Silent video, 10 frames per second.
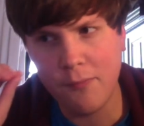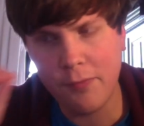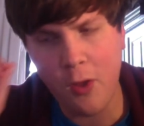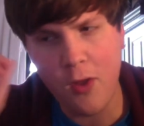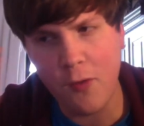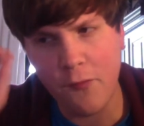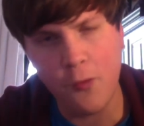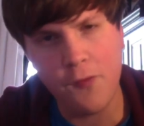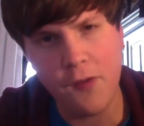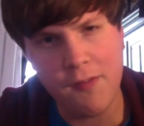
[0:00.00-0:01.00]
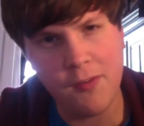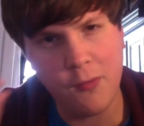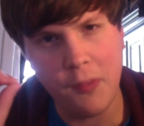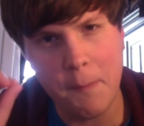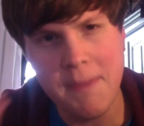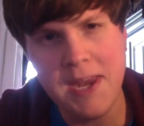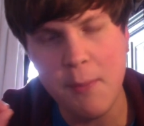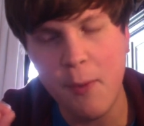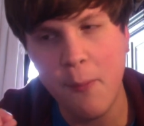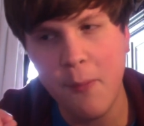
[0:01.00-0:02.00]
30 or 45 is sort of the
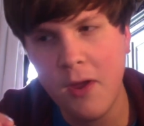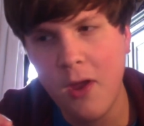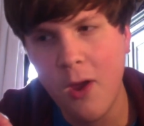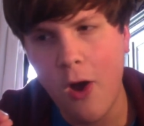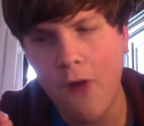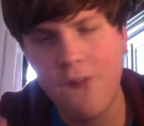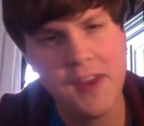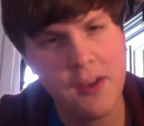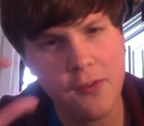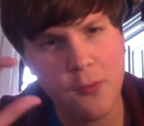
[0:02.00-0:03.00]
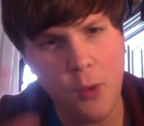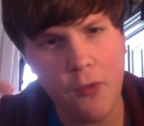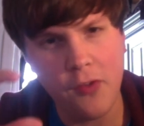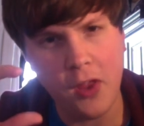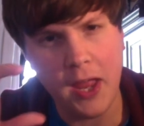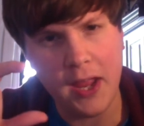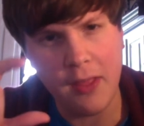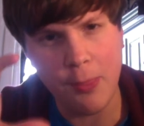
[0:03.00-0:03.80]
minimum of figures the ones that are like